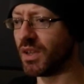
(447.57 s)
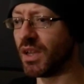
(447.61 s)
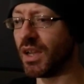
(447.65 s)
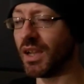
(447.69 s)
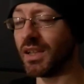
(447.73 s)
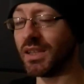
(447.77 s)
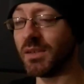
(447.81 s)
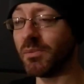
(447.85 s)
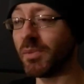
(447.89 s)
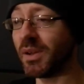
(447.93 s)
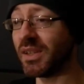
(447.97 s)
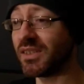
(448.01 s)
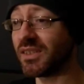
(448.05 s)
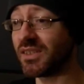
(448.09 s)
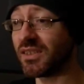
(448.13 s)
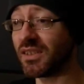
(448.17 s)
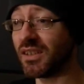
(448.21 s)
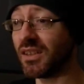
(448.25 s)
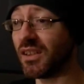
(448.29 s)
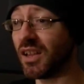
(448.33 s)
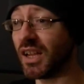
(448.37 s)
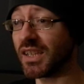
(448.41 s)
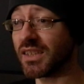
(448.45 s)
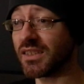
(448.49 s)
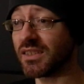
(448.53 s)
And they're basically
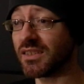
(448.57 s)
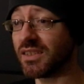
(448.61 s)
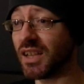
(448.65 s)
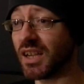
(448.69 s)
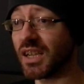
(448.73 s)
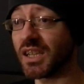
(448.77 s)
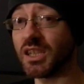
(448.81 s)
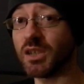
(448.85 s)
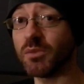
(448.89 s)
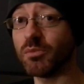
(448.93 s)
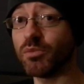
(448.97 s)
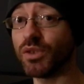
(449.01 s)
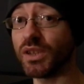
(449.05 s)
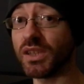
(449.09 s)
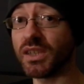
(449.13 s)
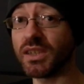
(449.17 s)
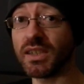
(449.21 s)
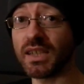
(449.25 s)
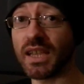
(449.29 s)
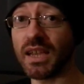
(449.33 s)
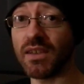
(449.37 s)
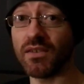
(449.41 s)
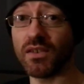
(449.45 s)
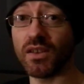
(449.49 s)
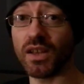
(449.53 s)
like stuck in a brig
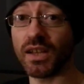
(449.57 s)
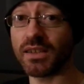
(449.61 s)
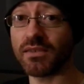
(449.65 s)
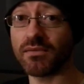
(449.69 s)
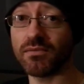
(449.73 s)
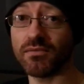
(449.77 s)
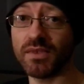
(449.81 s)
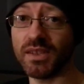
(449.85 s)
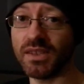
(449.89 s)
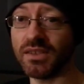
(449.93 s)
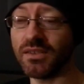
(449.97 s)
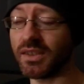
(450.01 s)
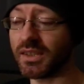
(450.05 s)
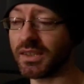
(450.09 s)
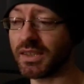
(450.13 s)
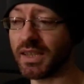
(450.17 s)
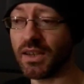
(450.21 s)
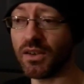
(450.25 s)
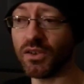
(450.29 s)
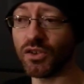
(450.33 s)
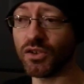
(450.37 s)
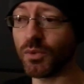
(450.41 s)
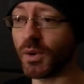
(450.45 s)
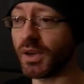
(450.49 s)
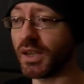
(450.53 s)
together. Like there's like 10
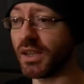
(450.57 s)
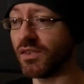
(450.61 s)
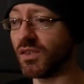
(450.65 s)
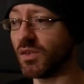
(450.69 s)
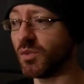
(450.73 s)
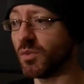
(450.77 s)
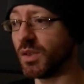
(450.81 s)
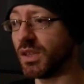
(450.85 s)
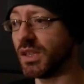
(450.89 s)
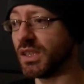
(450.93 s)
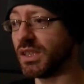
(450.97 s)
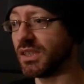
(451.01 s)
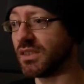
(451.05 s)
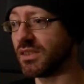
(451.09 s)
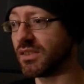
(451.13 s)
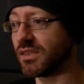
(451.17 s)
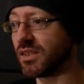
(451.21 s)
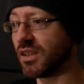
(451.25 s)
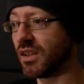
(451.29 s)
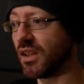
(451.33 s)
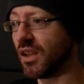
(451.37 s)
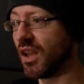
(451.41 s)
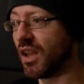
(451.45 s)
or 20 of them at least.